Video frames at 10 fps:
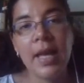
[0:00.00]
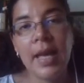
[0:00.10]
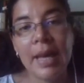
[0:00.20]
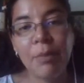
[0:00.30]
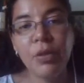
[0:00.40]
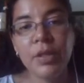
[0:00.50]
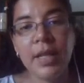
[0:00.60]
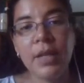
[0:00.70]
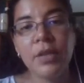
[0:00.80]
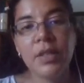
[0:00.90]
haploid
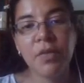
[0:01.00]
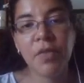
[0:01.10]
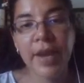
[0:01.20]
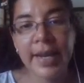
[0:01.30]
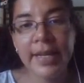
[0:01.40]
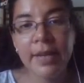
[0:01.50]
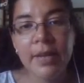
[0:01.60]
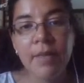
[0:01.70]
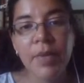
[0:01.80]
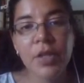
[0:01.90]
cells divide,
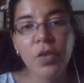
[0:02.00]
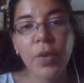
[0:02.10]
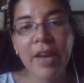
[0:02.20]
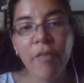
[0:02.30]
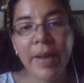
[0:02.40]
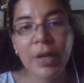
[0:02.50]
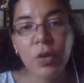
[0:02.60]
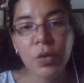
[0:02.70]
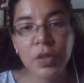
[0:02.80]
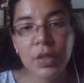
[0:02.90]
and so we have
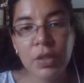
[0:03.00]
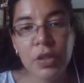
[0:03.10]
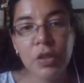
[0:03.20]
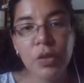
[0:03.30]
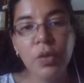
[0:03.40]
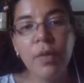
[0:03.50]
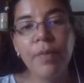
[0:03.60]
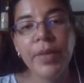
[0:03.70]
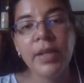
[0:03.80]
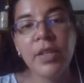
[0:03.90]
meiosis 2
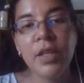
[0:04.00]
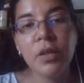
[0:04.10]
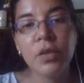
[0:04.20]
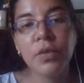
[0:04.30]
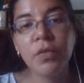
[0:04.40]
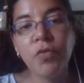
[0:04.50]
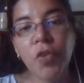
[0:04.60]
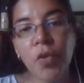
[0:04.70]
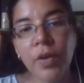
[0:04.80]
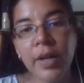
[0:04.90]
yield
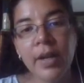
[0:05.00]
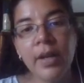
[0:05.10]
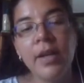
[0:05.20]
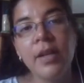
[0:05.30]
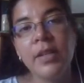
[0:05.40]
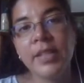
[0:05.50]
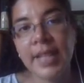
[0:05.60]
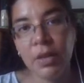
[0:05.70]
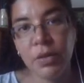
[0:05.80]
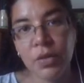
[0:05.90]
4
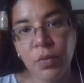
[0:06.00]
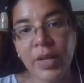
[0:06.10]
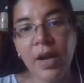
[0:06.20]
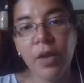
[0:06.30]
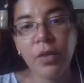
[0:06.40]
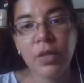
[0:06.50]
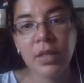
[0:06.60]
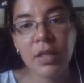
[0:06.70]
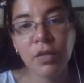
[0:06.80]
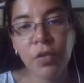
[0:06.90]
cells. We call
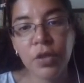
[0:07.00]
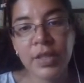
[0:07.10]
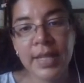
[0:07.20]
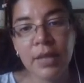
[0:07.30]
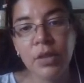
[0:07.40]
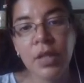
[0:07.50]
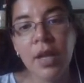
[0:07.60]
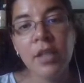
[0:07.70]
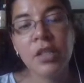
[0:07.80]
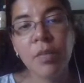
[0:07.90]
these 4 cells
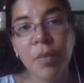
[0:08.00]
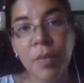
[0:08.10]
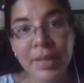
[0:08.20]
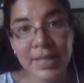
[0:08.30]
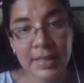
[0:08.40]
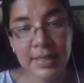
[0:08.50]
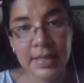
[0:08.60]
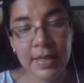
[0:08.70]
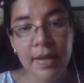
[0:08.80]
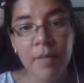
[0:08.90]
spermatids.
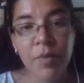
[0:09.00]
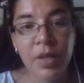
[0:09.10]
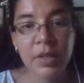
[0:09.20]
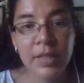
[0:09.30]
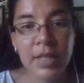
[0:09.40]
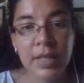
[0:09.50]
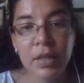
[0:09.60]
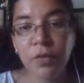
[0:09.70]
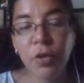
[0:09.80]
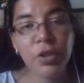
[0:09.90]
I see these
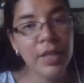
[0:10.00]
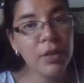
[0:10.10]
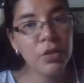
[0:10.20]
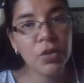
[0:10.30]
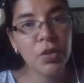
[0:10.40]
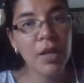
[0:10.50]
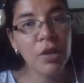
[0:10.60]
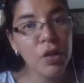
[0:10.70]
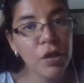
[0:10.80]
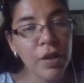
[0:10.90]
4 cells do not
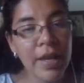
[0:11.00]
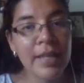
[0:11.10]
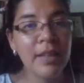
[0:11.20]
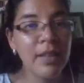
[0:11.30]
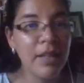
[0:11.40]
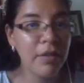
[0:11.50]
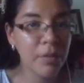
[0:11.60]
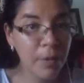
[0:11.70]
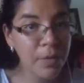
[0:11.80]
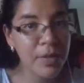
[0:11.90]
look like the
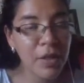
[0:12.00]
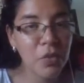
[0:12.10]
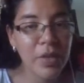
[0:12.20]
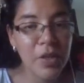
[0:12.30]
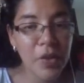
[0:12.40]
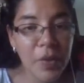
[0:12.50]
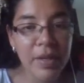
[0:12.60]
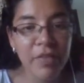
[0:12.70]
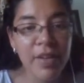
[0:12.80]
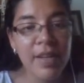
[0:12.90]
sperm cells we know
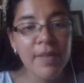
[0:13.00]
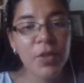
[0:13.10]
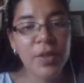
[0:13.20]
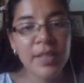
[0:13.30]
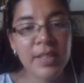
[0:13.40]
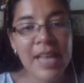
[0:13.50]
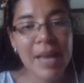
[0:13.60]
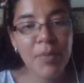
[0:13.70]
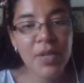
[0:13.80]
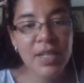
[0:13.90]
of. So this is
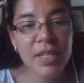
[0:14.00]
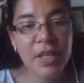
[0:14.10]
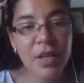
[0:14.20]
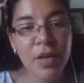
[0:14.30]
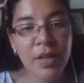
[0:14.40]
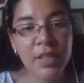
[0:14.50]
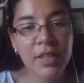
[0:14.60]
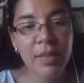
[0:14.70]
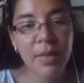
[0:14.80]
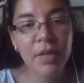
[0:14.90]
happening here at the
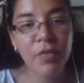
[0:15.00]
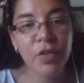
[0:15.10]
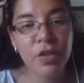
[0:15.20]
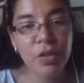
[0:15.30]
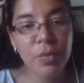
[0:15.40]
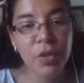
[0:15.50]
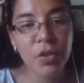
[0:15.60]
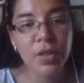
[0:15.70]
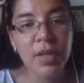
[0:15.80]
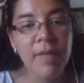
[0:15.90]
seminiferous
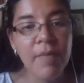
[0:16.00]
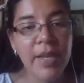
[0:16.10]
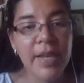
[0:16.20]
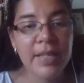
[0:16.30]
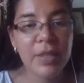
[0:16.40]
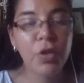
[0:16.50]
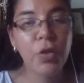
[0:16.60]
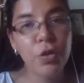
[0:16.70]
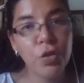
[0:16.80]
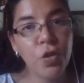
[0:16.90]
tubules, and as they're
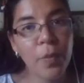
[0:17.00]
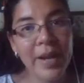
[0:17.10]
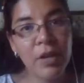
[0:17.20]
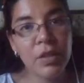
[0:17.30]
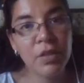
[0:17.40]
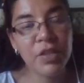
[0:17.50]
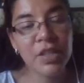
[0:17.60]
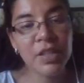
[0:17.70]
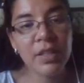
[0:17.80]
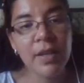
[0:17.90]
going through the meiotic
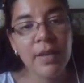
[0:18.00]
division,